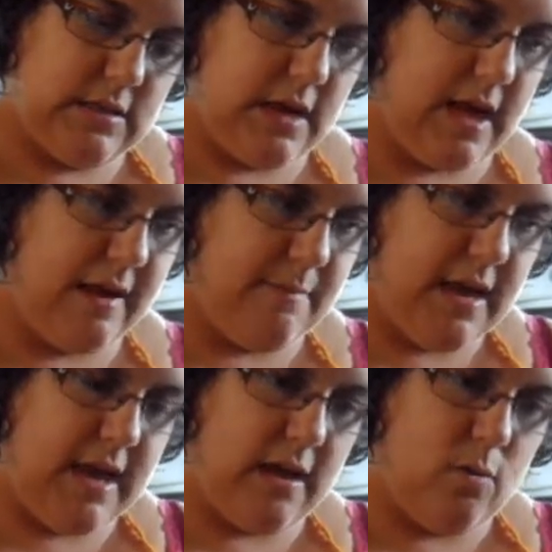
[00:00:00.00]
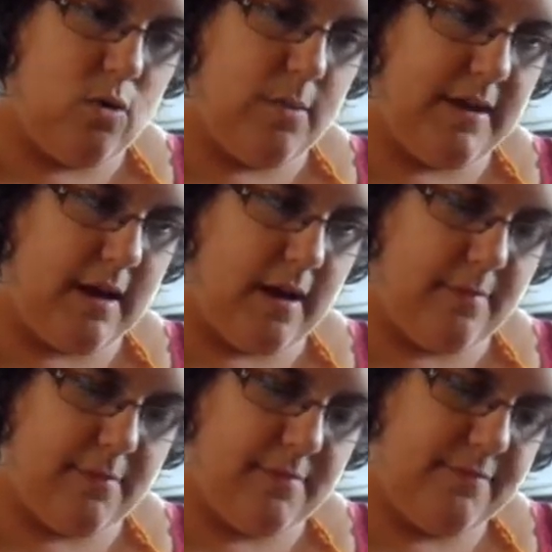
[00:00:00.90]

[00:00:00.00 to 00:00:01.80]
I have my egg warming up.